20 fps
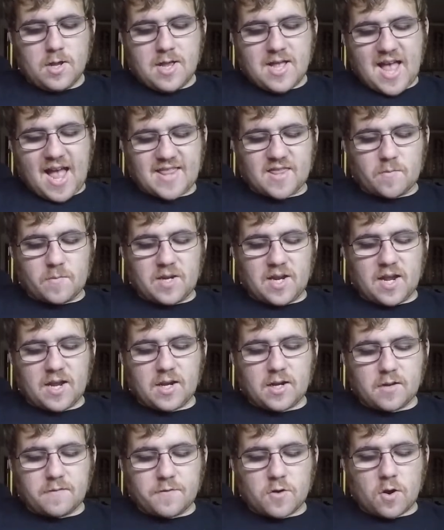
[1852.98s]
At the
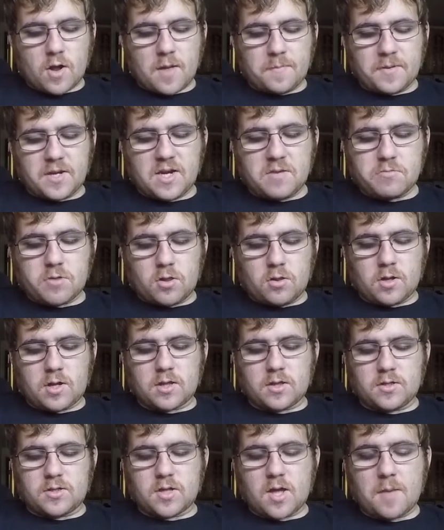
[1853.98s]
beginning of your upkeep, look
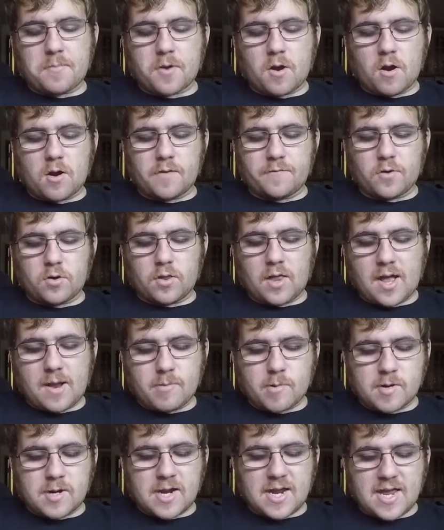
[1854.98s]
at the top card of your
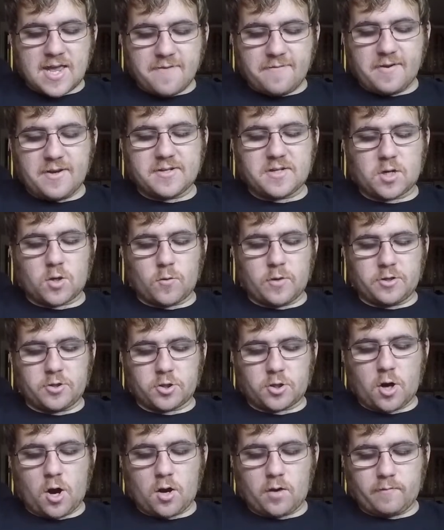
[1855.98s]
library. If it is a creature
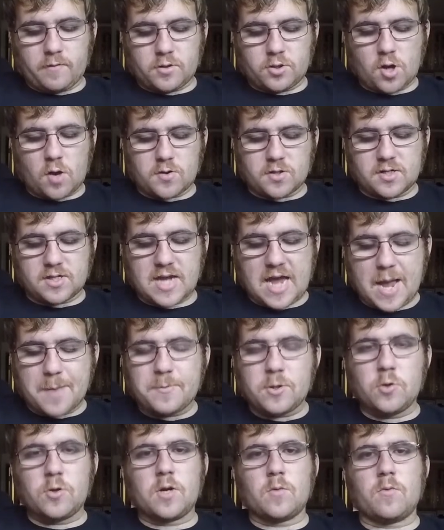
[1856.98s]
card of the chosen
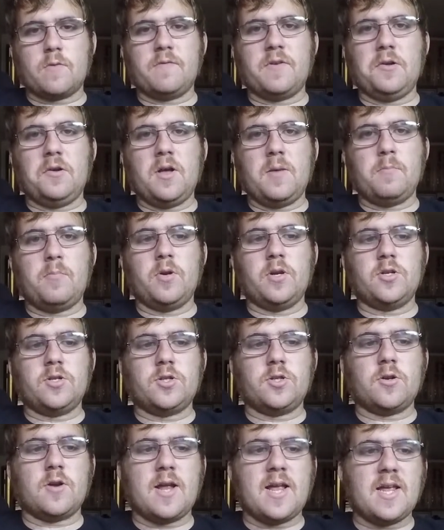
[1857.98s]
type, you can reveal it and put it
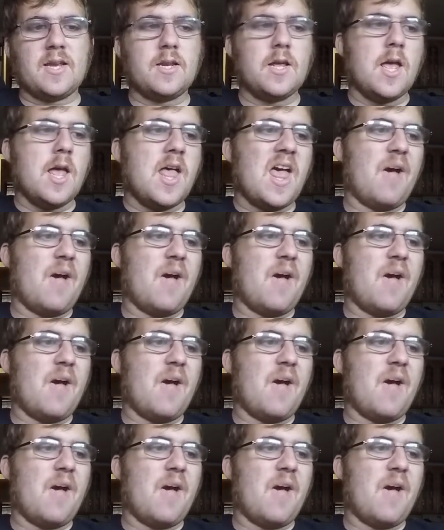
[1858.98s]
to your hand.